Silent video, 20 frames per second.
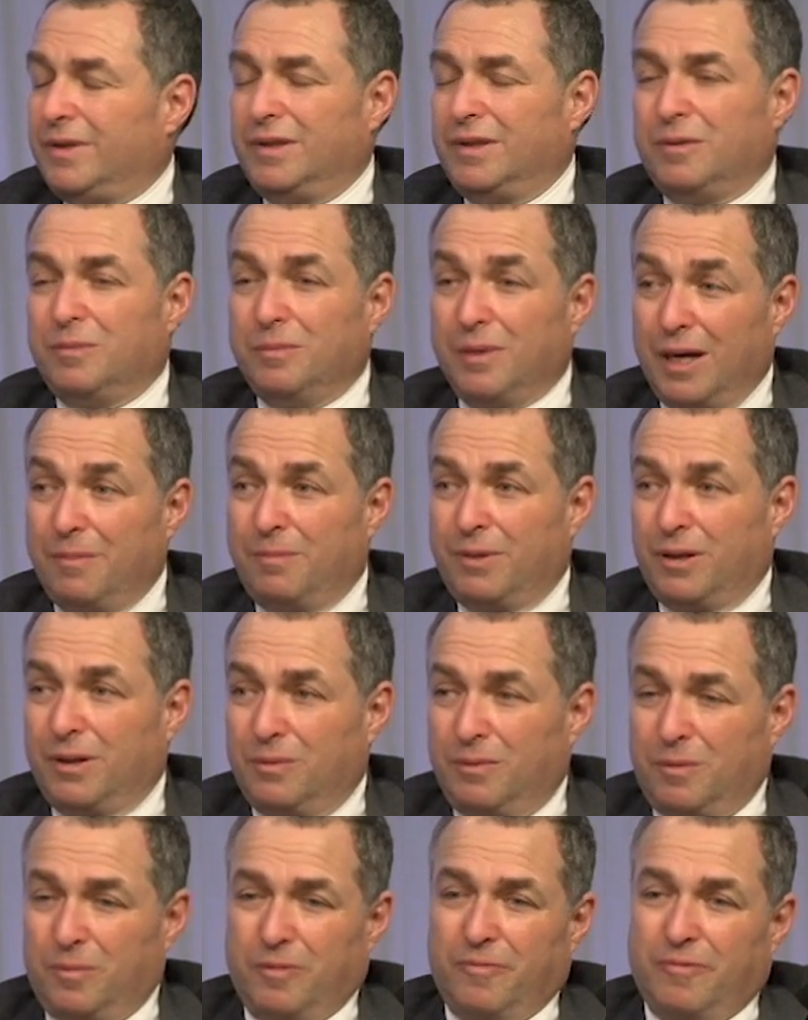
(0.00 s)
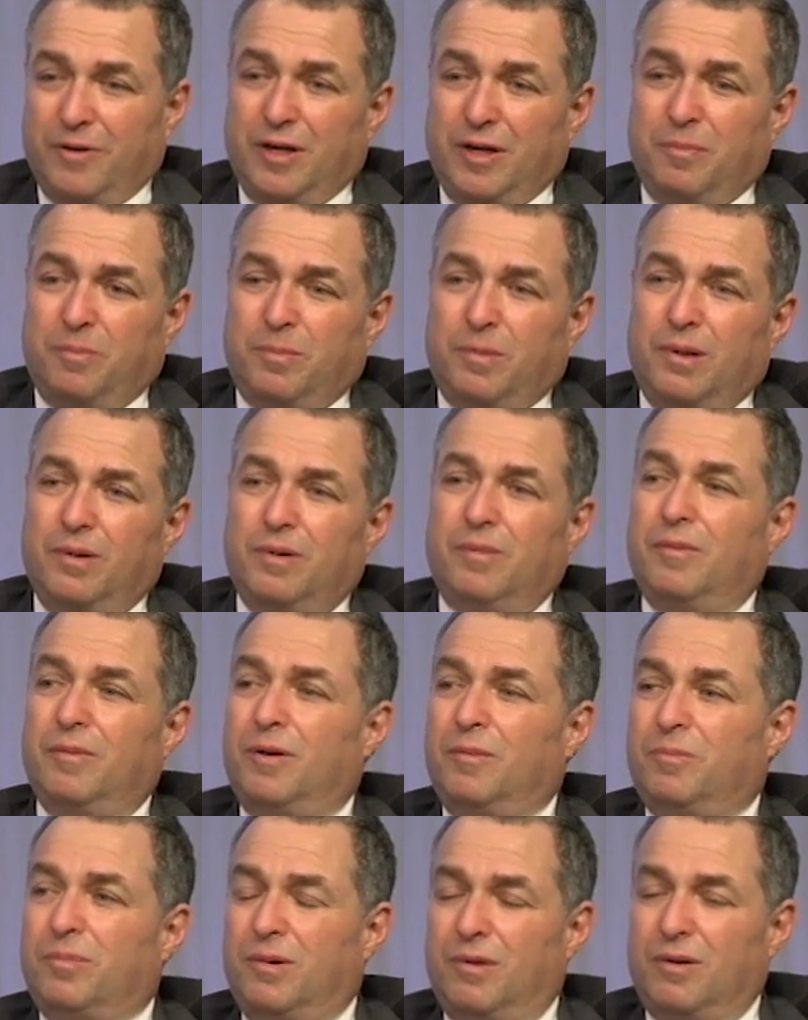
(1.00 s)
under my bill, it would provide a
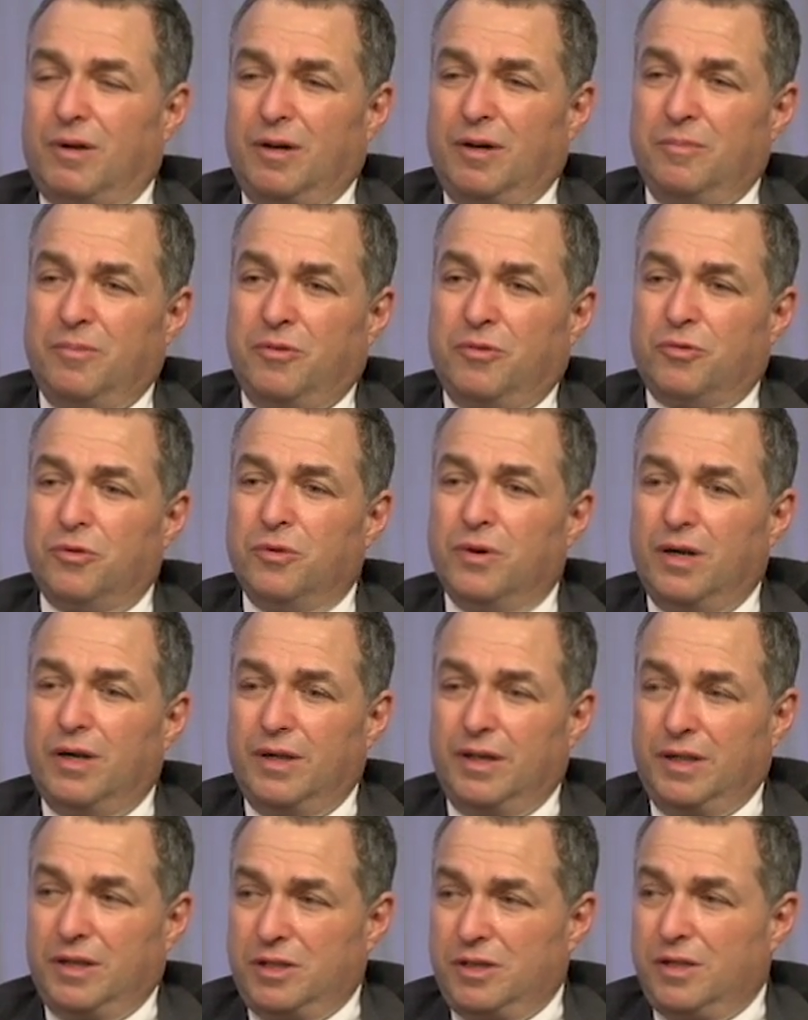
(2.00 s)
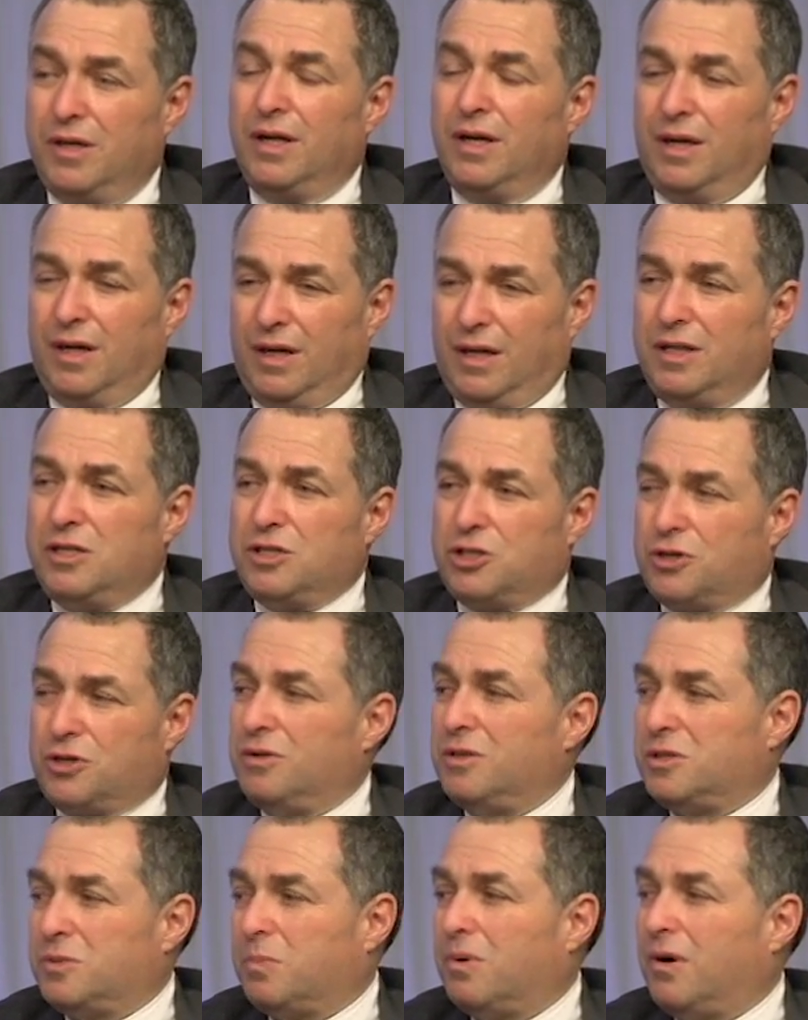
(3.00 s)
program through an
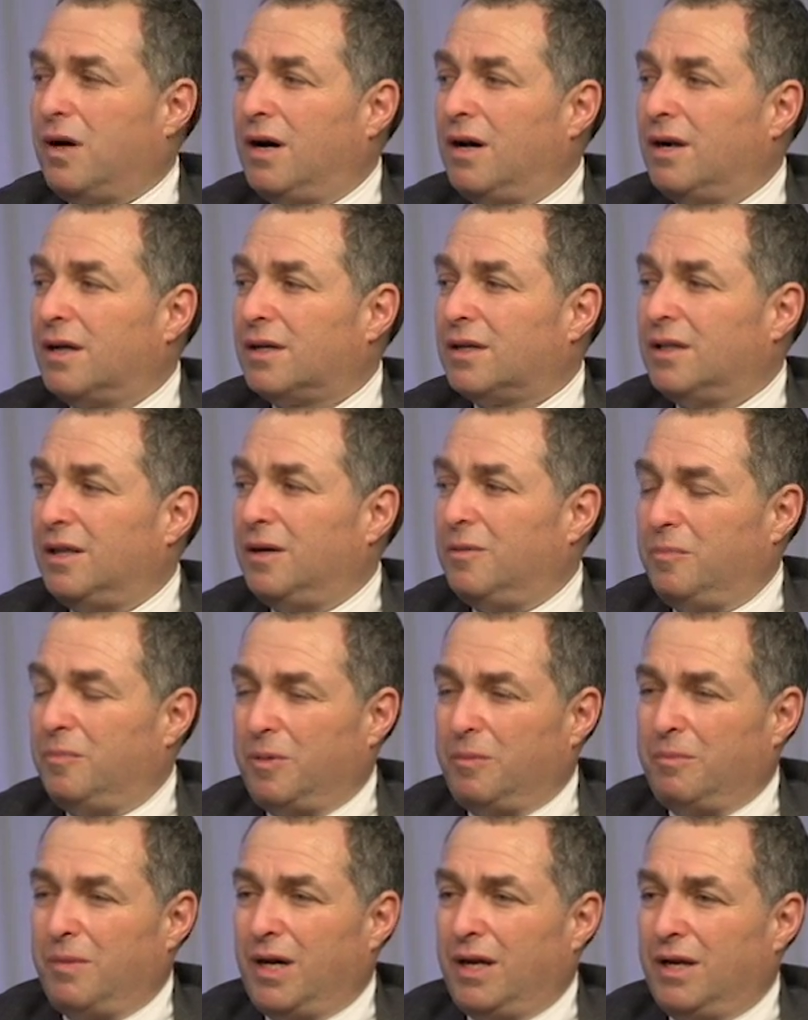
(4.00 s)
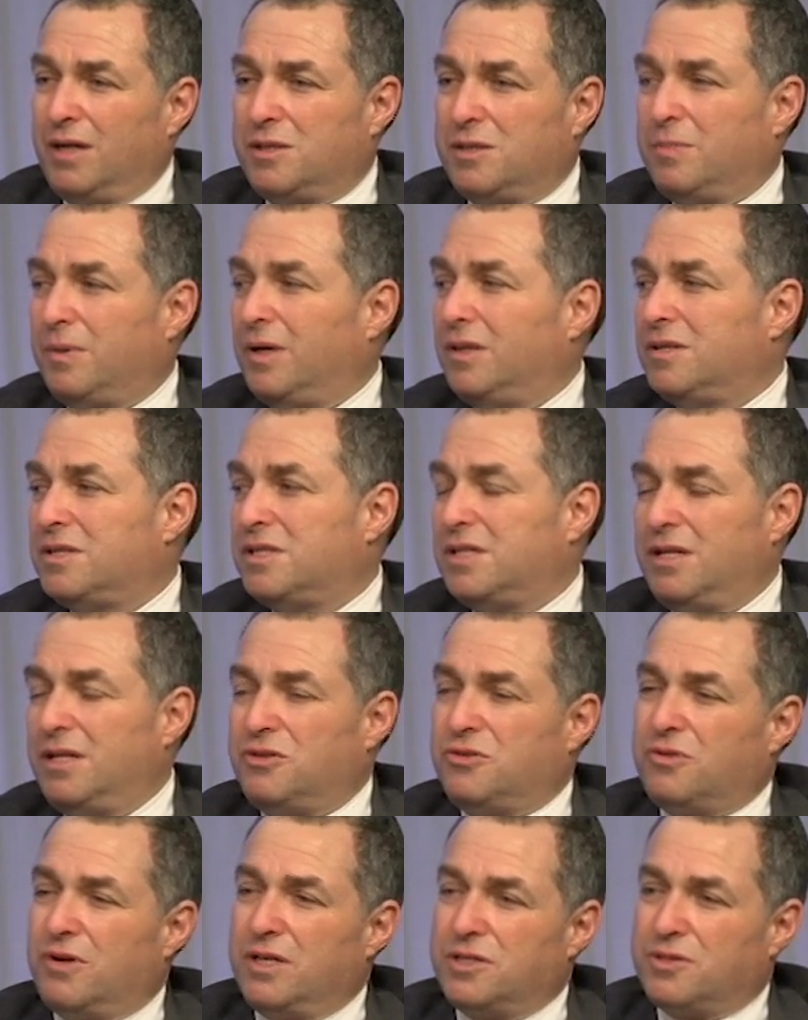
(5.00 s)
insurance product that would be managed by the state
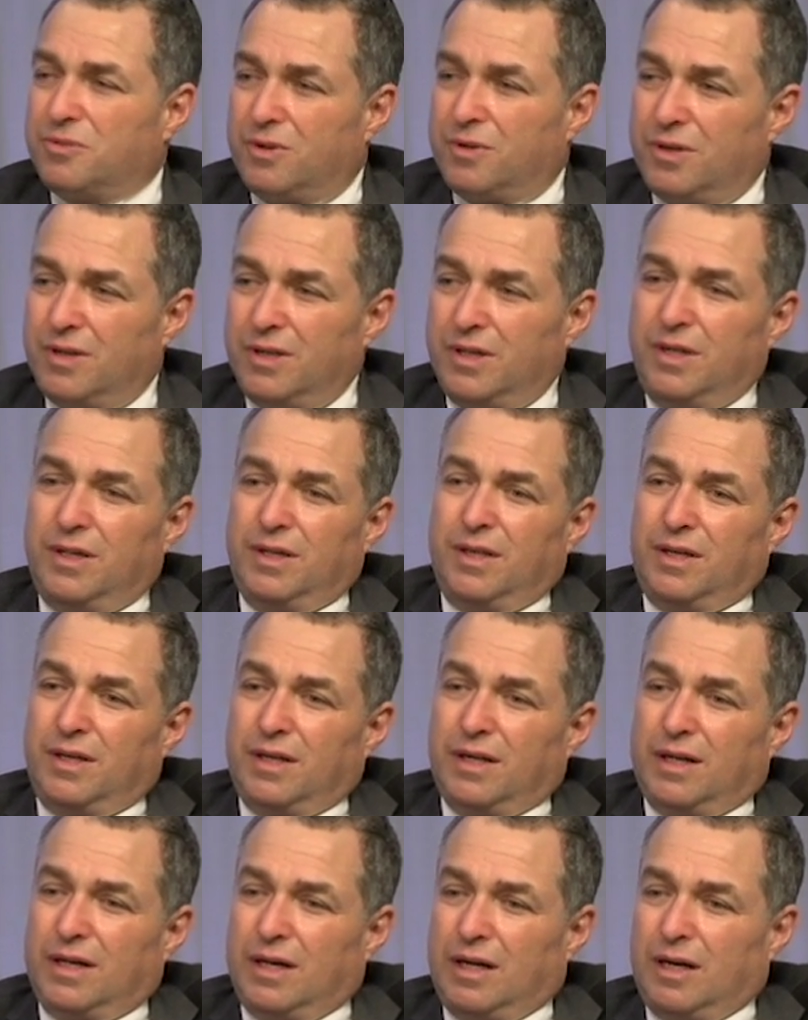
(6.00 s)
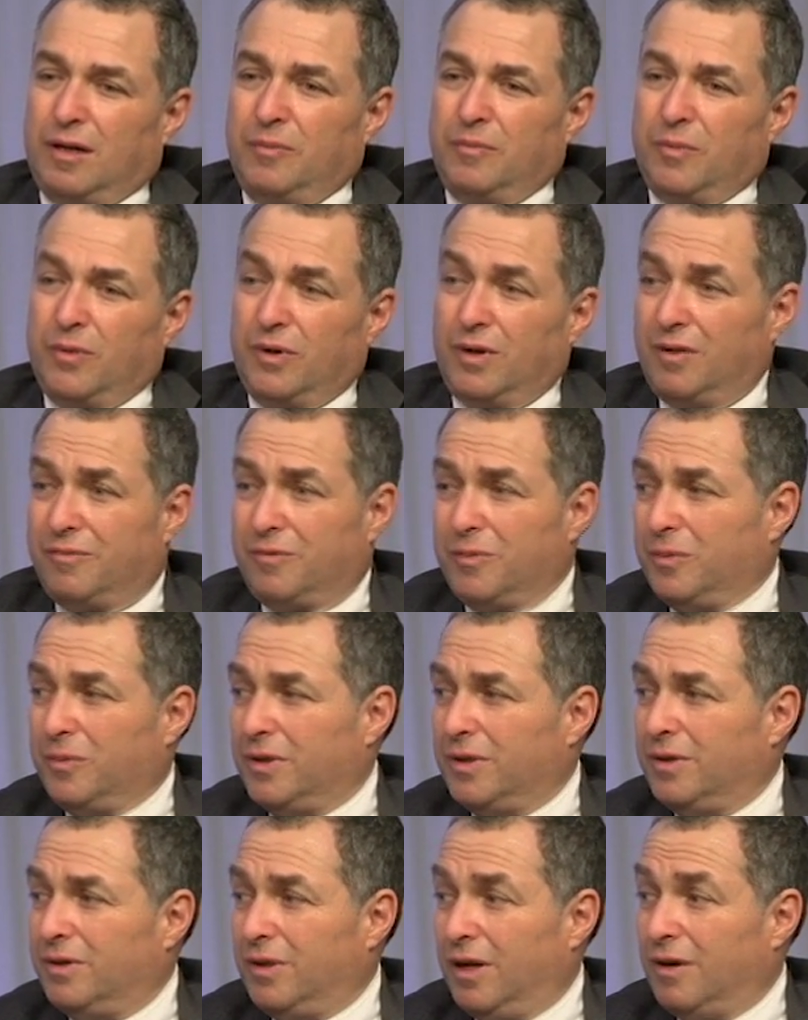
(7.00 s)
treasurer, where
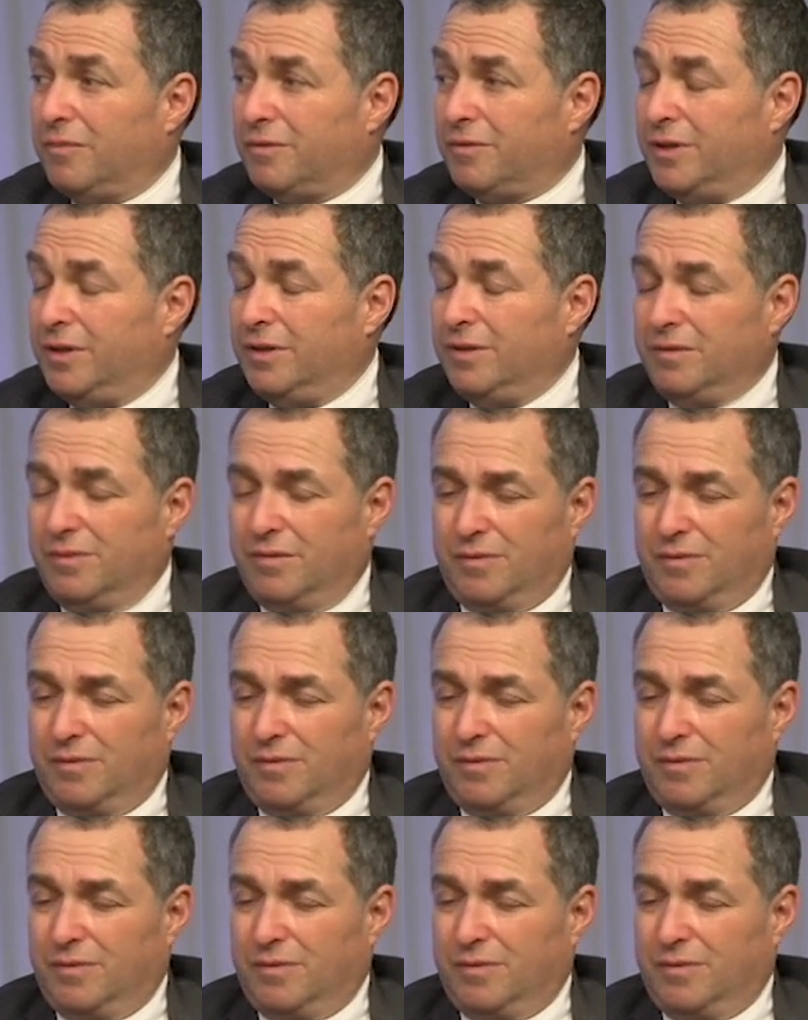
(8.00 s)
every